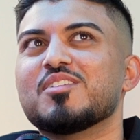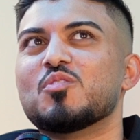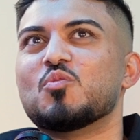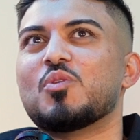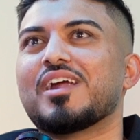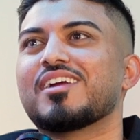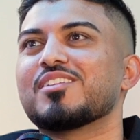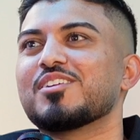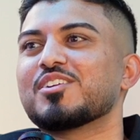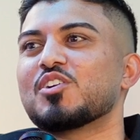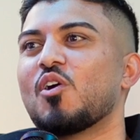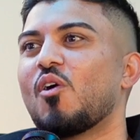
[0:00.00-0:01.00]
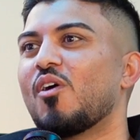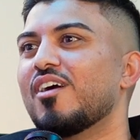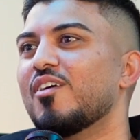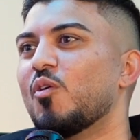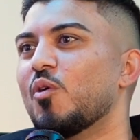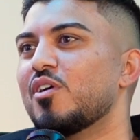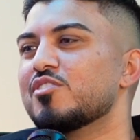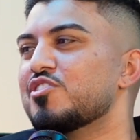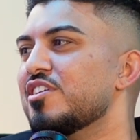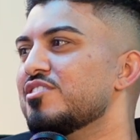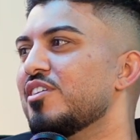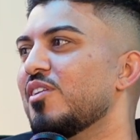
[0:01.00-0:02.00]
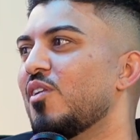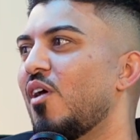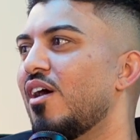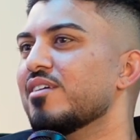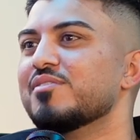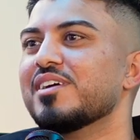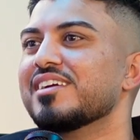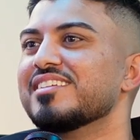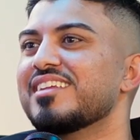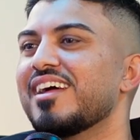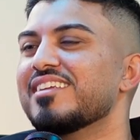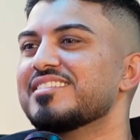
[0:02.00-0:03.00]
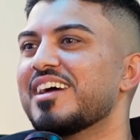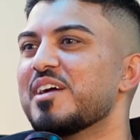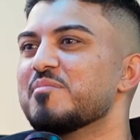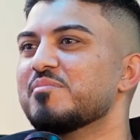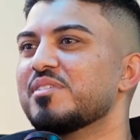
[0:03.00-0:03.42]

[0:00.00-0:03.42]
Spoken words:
regular car oil change in a long fucking time.